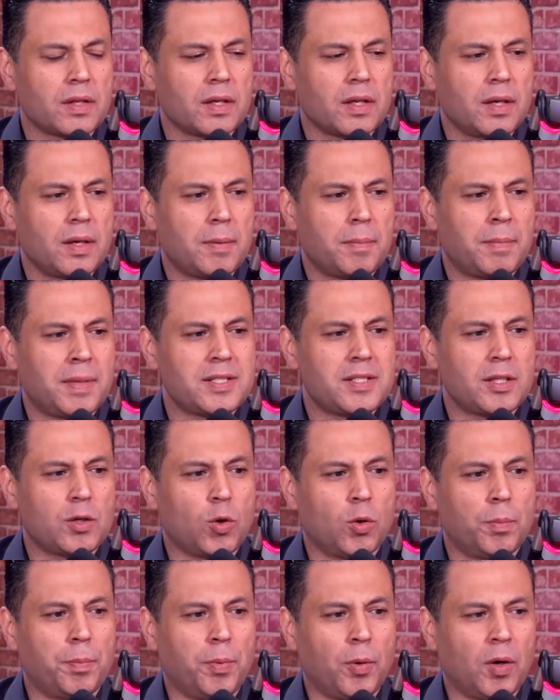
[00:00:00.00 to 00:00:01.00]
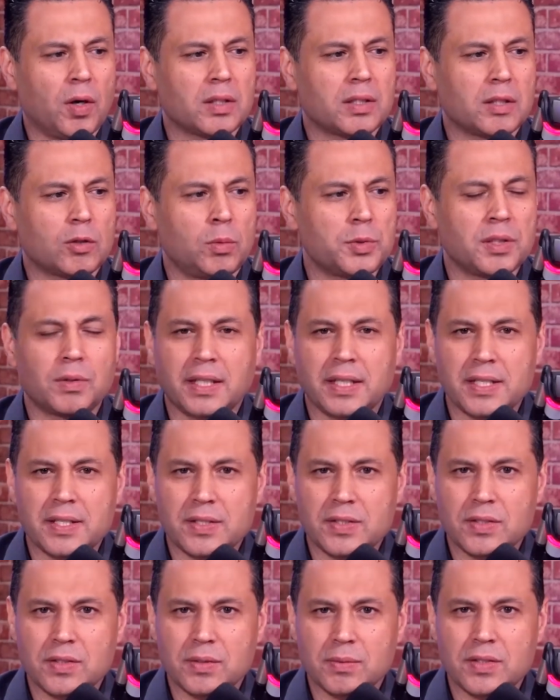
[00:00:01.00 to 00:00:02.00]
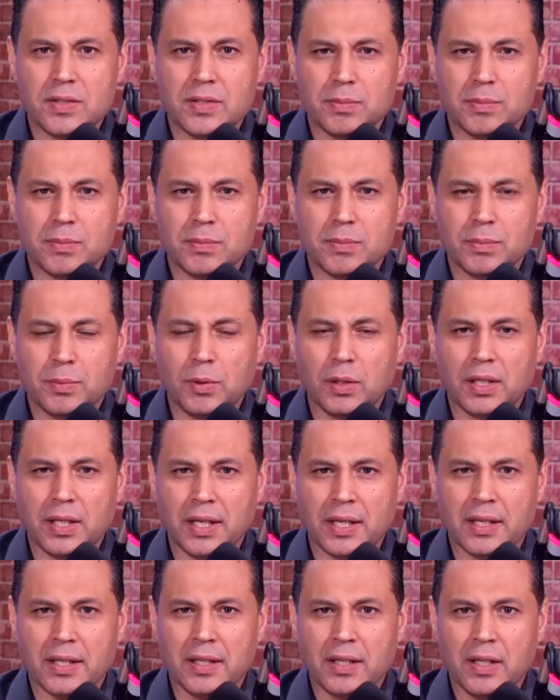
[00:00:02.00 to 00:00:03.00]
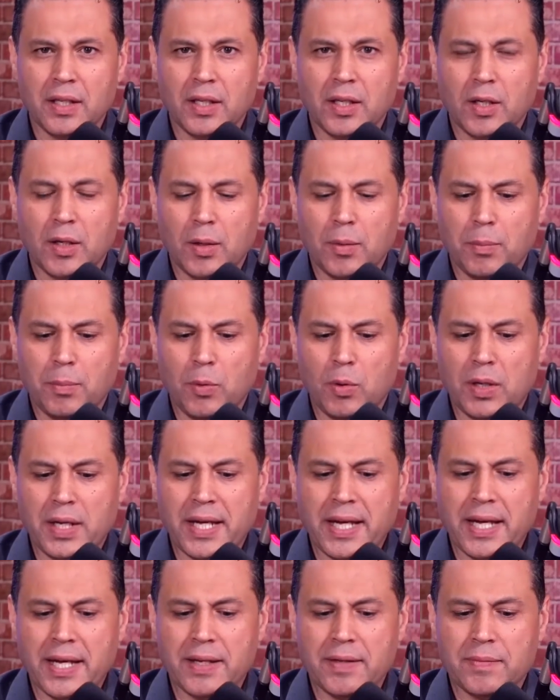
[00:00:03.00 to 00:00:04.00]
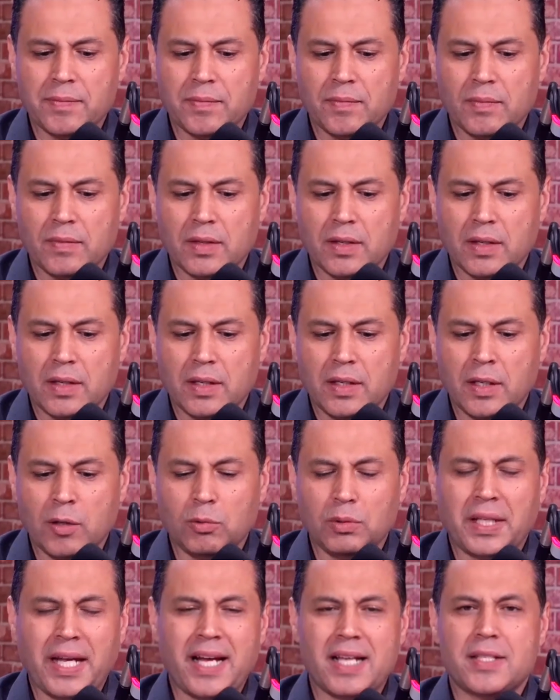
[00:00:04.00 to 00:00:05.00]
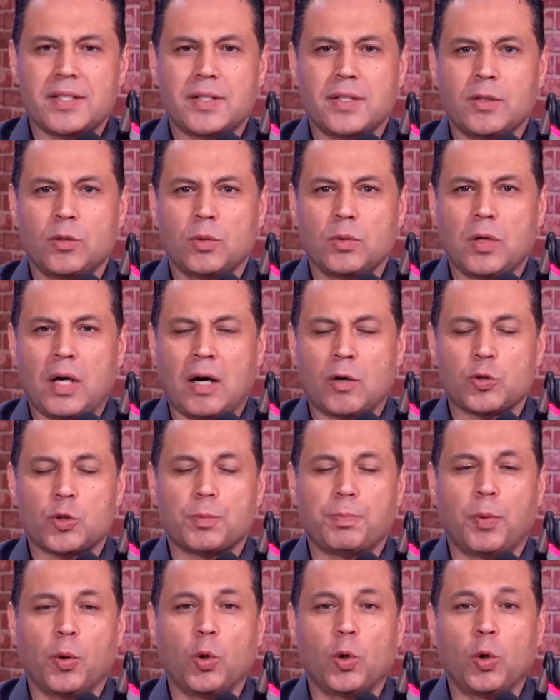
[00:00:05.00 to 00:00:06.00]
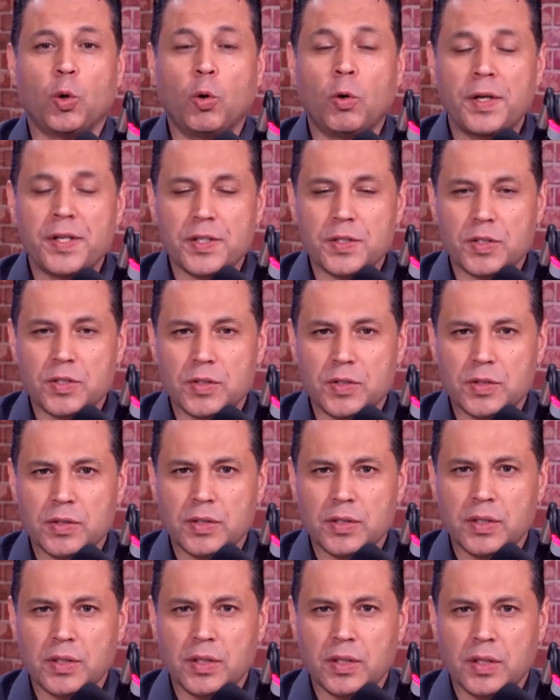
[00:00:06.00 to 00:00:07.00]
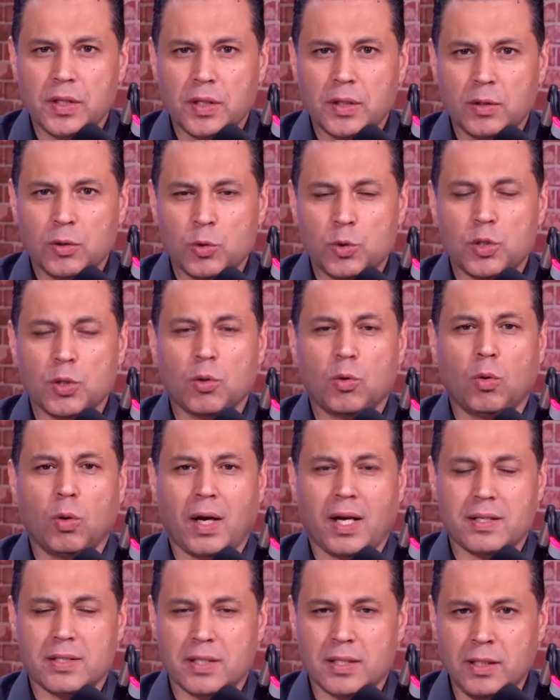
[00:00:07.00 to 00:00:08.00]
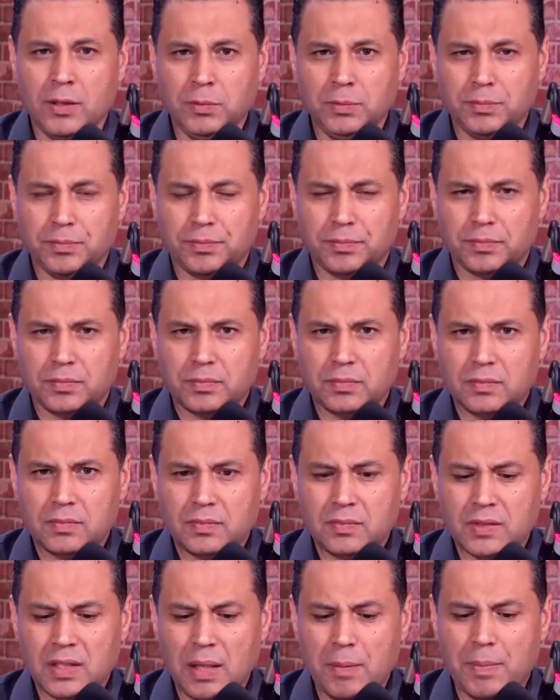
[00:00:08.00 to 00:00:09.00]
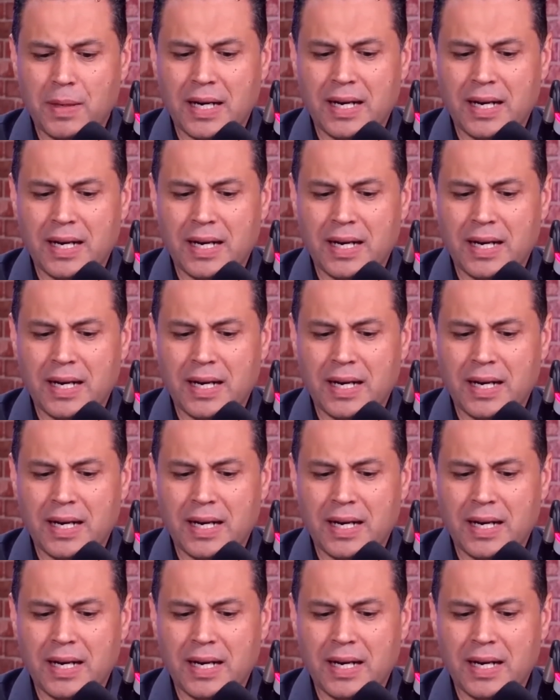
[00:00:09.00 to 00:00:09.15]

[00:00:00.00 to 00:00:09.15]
Many believe in God, but they behave as if they don't. Why? Because they don't go down to the dungeons of their hearts